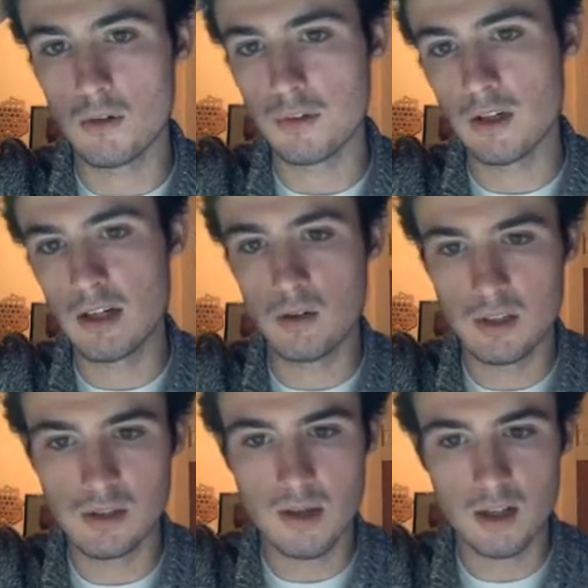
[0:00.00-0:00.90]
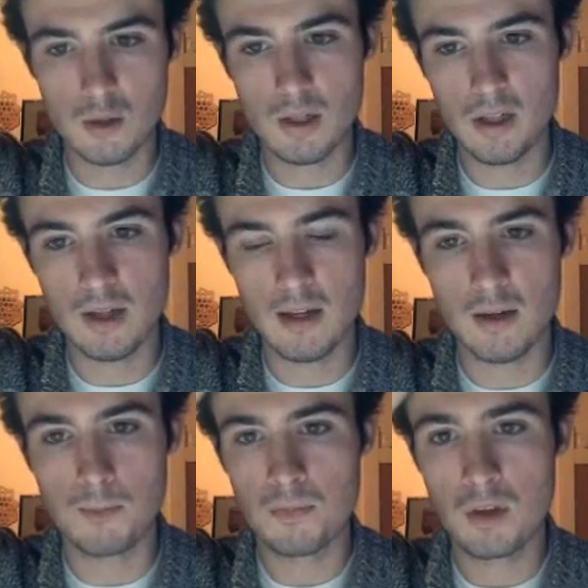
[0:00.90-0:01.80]
figure it out. He's threatening queening right
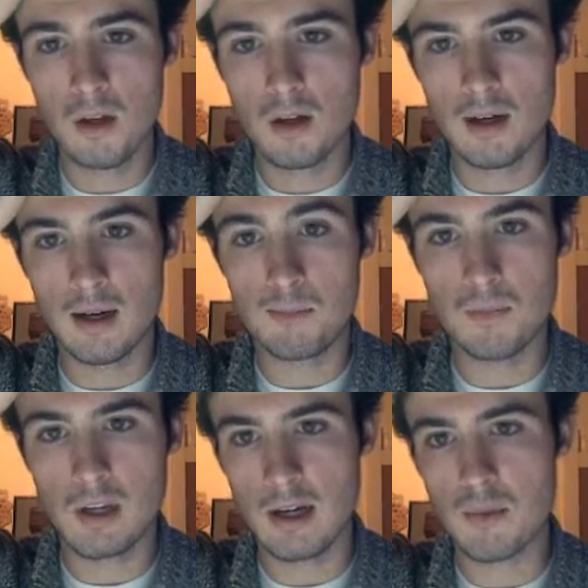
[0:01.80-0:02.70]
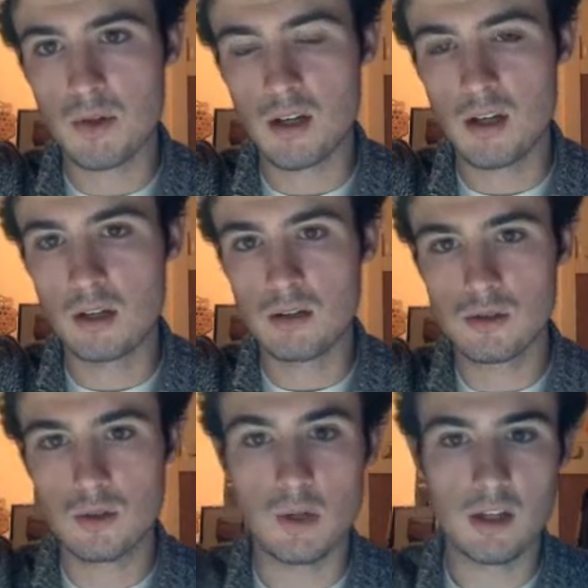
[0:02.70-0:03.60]
now. And I'm threatening
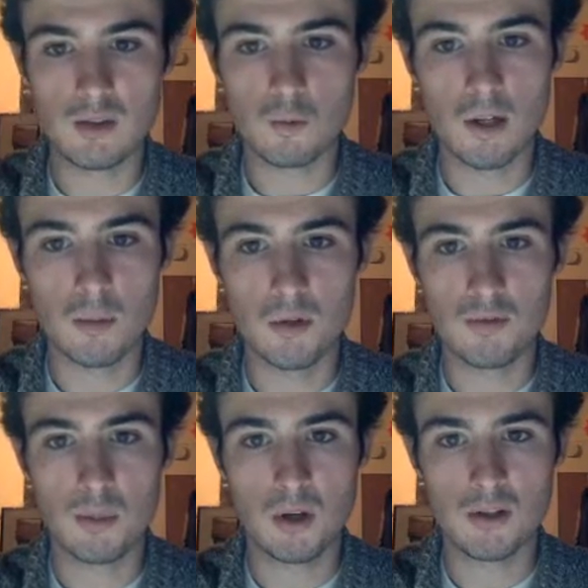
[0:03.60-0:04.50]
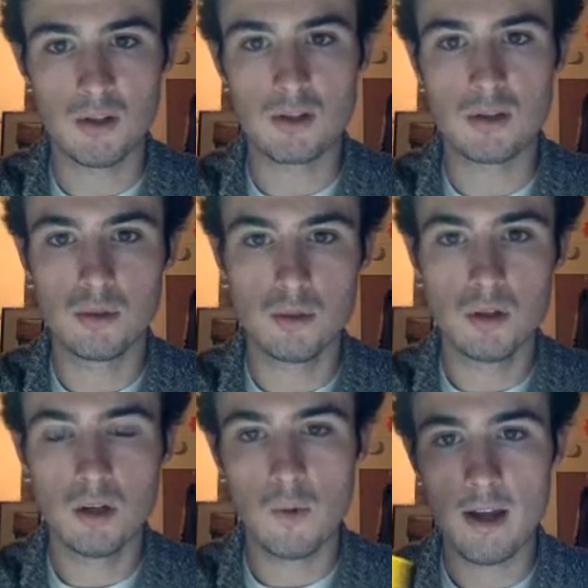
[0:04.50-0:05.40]
queening as well. Both of our pawns are 2
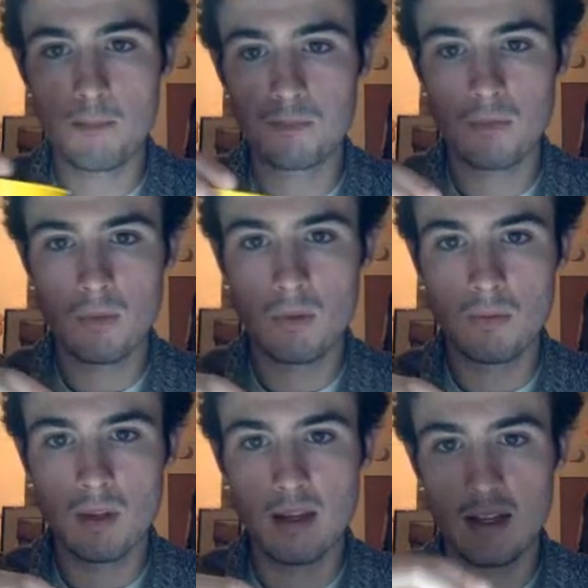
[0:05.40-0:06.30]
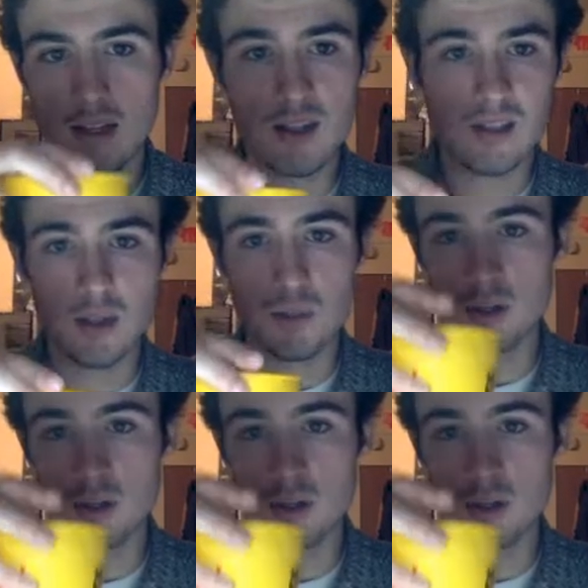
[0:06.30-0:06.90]
away, and I decide to